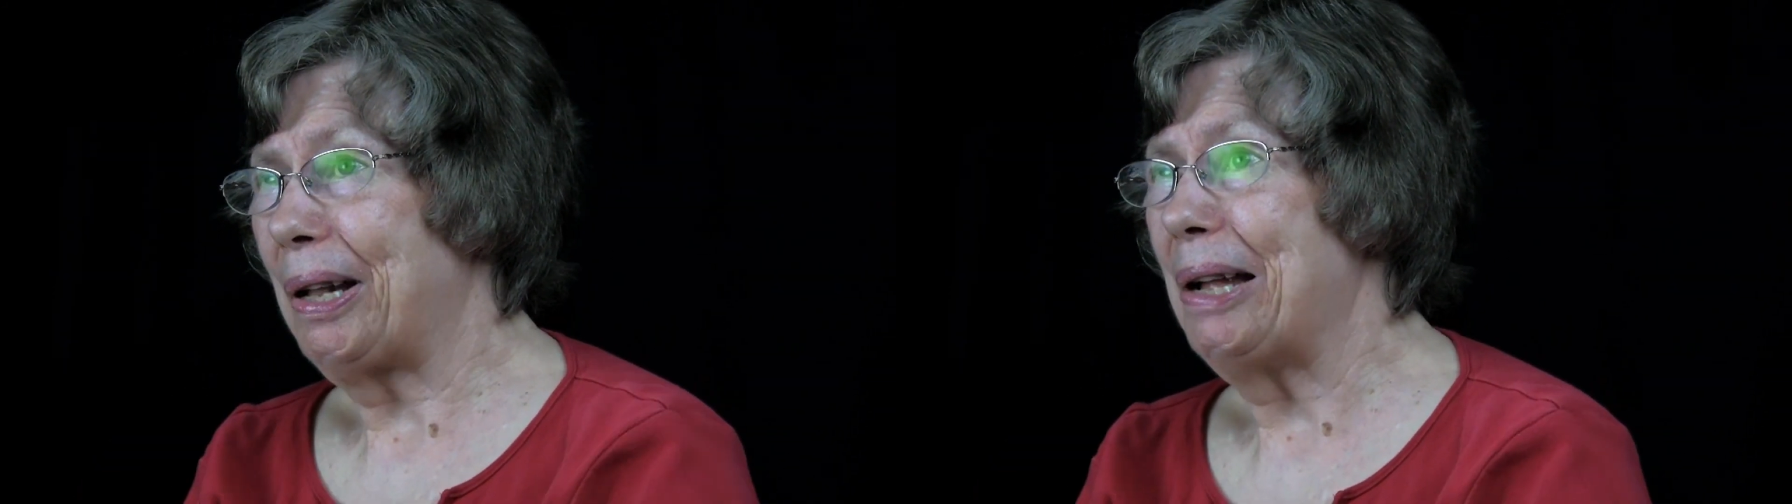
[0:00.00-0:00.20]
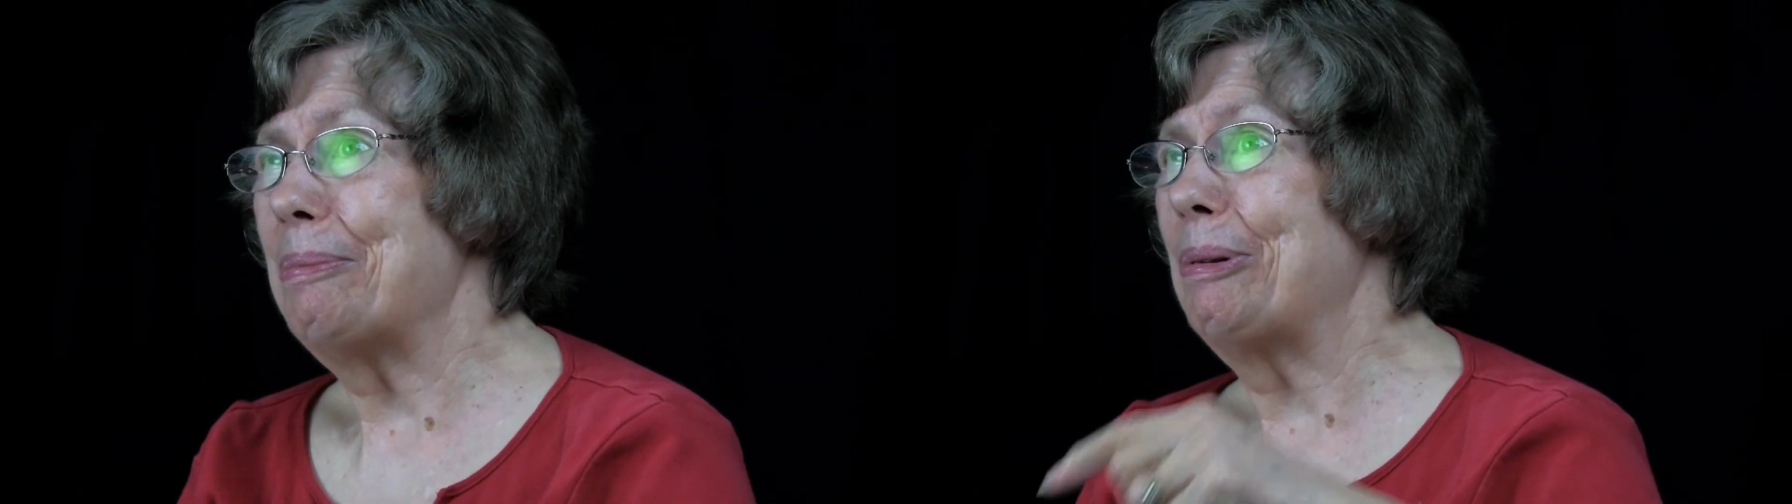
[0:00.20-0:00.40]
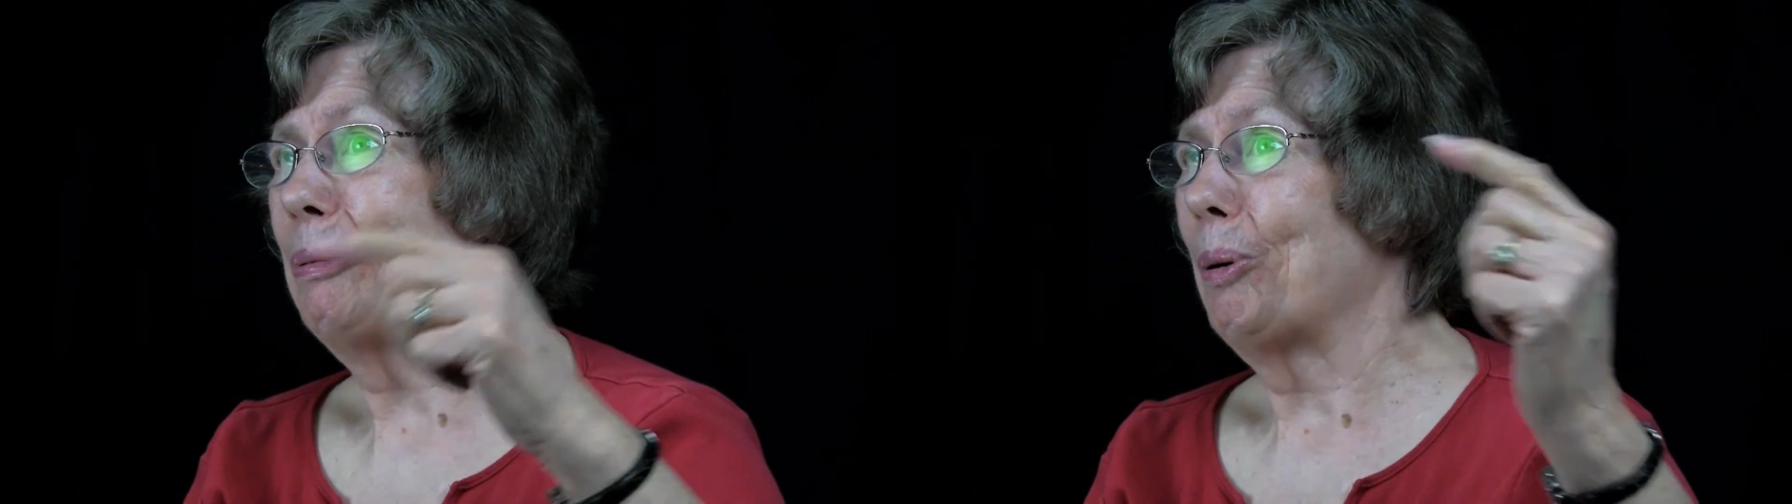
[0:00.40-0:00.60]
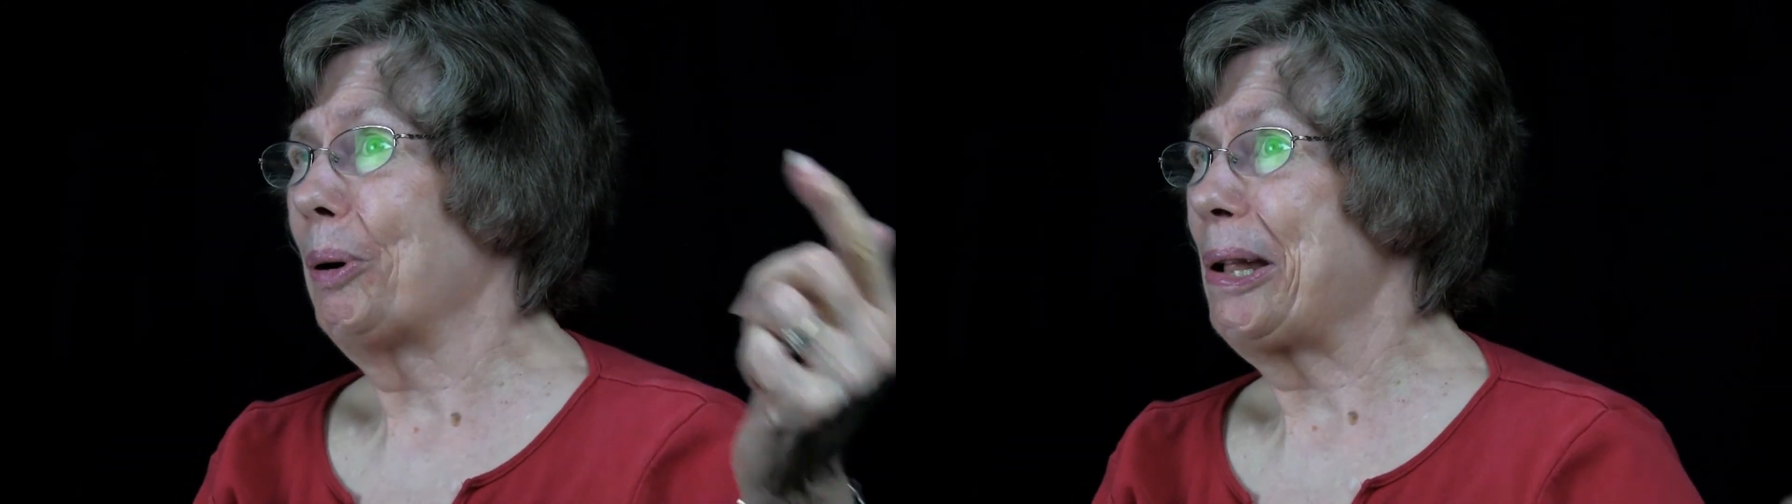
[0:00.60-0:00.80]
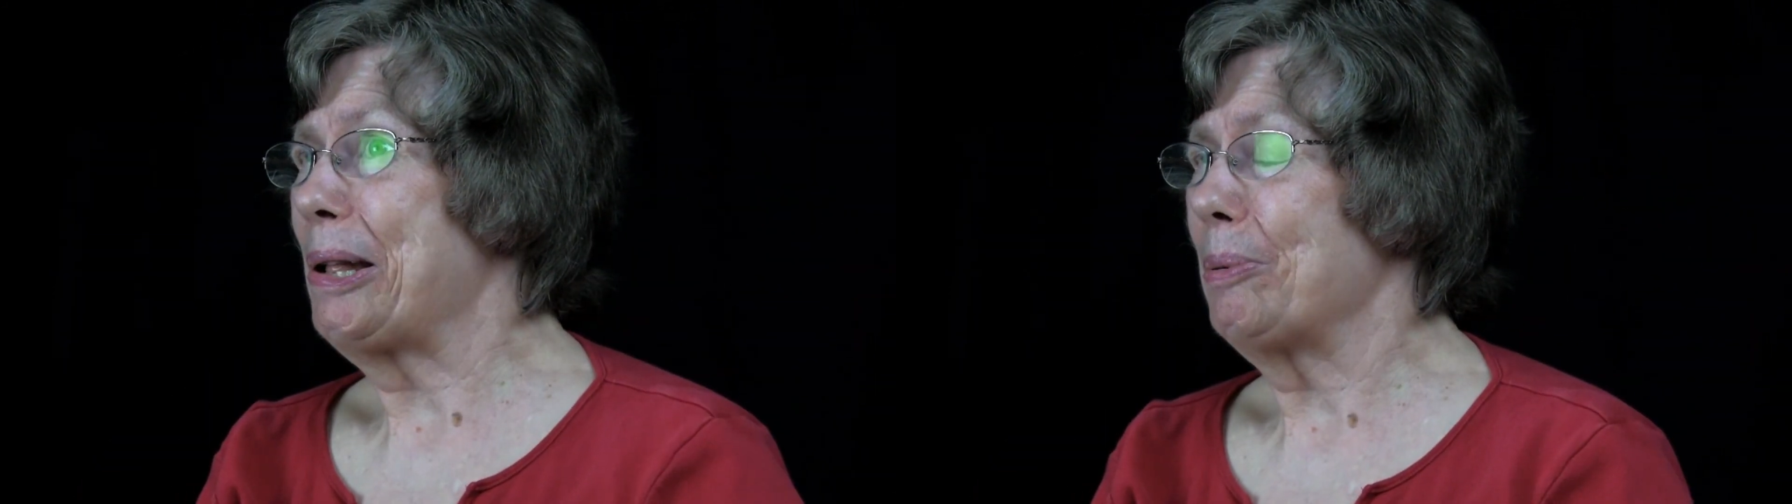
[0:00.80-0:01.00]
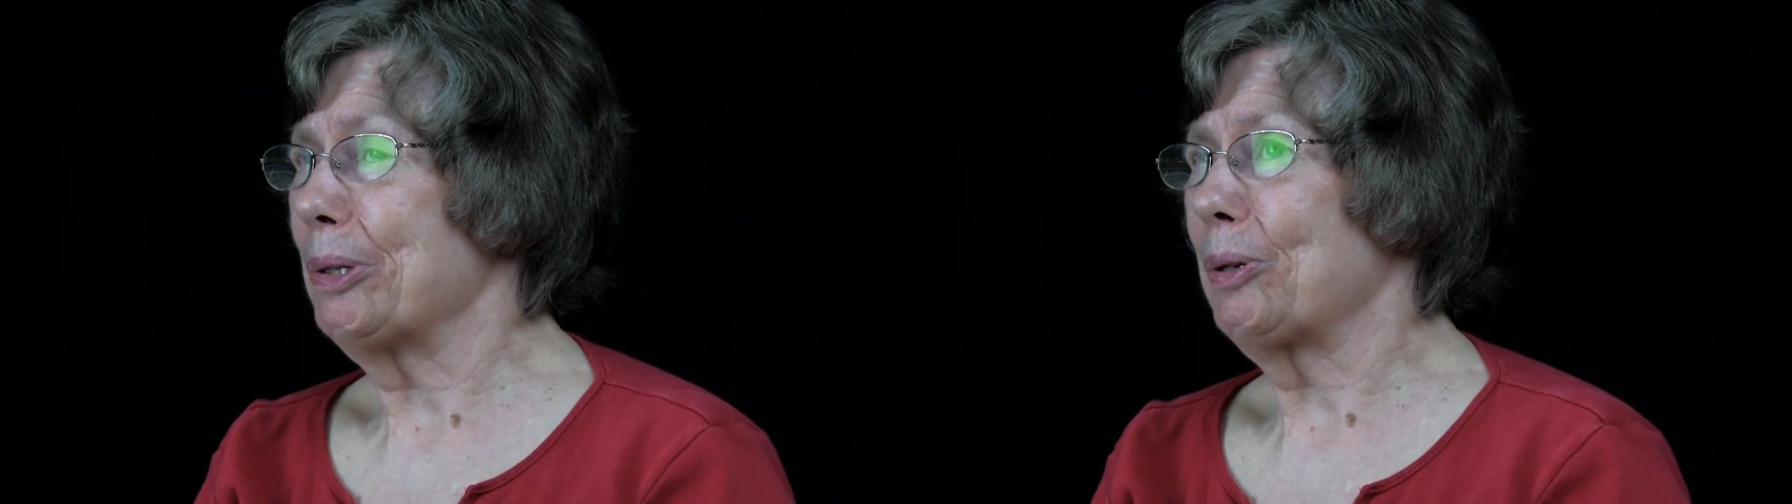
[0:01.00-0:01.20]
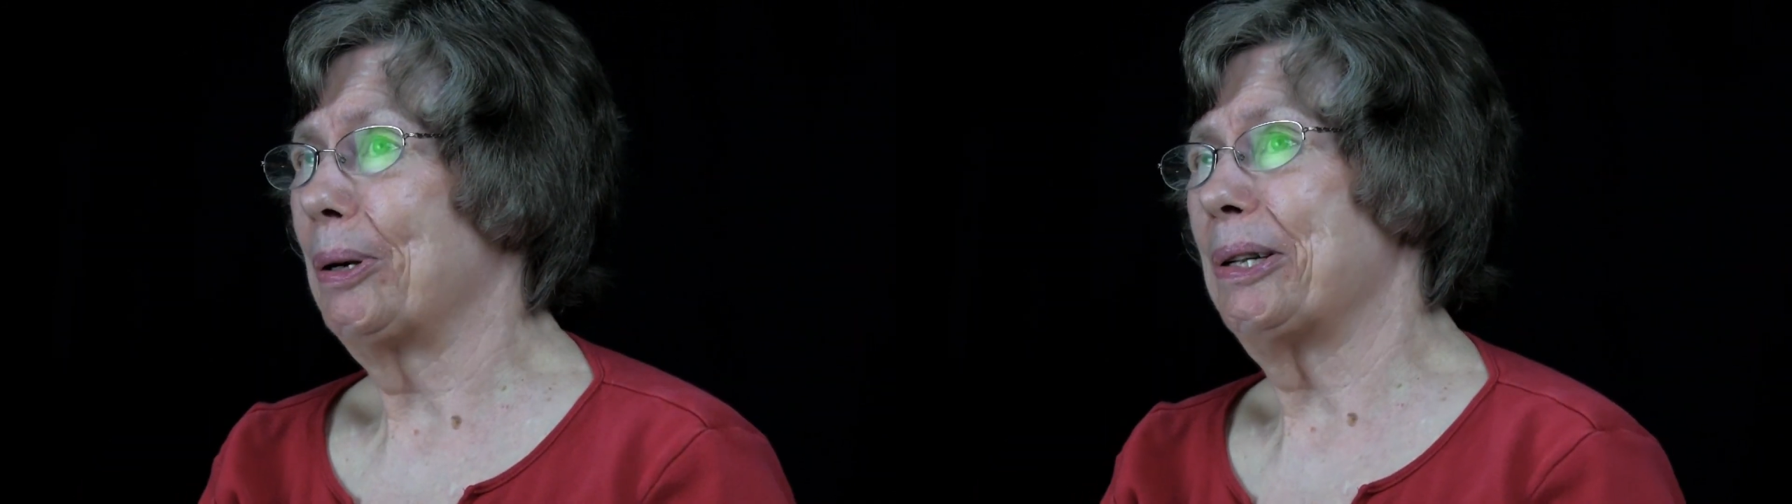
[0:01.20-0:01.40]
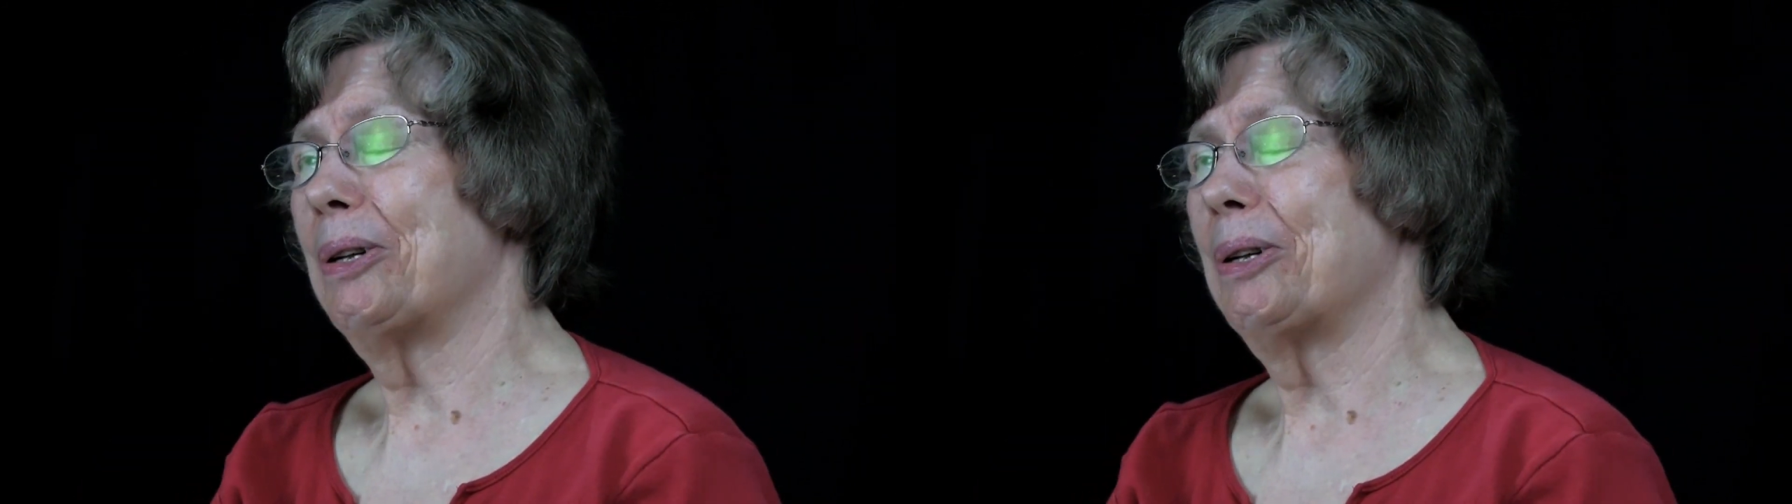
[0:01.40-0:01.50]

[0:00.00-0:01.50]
night before he was going